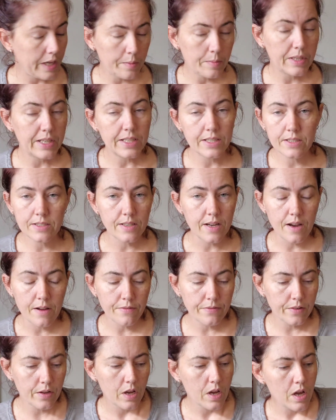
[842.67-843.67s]
family
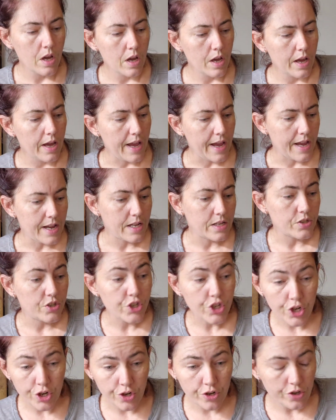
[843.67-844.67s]
stuff
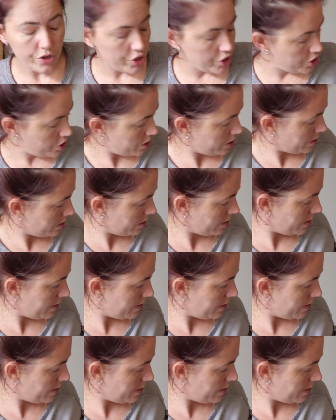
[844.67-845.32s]
and church,